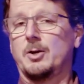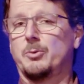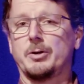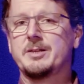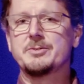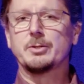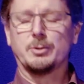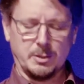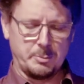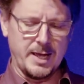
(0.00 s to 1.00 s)
What is it
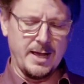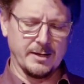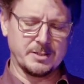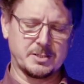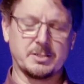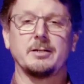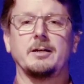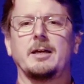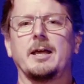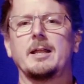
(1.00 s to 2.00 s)
all about?
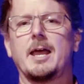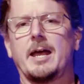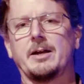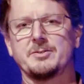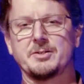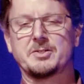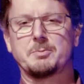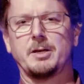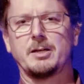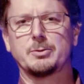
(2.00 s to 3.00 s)
And how does it
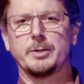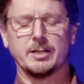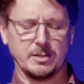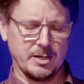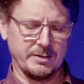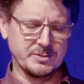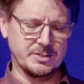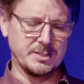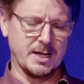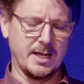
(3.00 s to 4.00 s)
speak to our lives
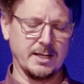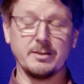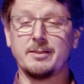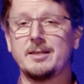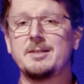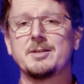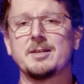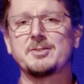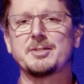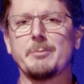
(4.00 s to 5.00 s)
today? These
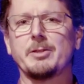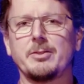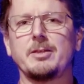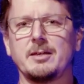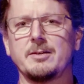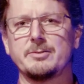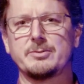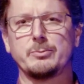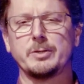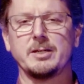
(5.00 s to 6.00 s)
are some of the
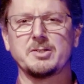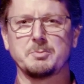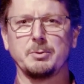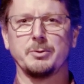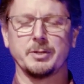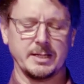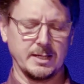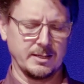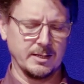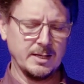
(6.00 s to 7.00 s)
things we explore
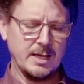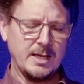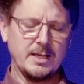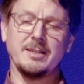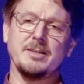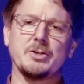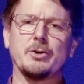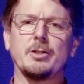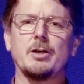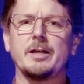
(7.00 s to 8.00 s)
together in this
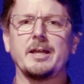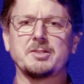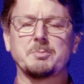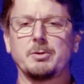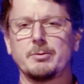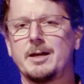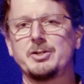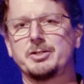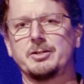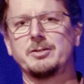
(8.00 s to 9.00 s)
online
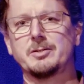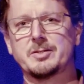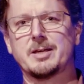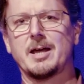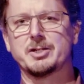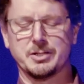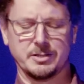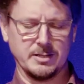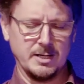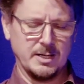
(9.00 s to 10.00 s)
exploration and discussion